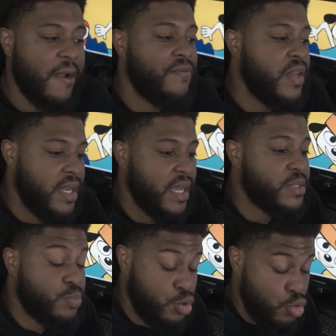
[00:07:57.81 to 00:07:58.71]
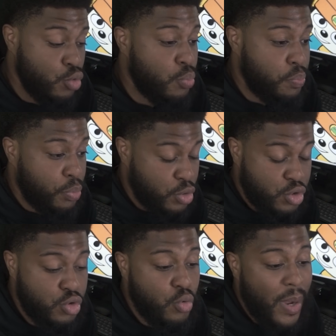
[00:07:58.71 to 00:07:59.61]
if the Knicks do
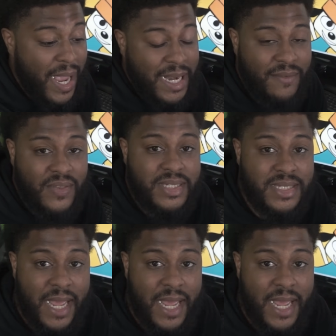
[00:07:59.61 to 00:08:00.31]
pursue any of these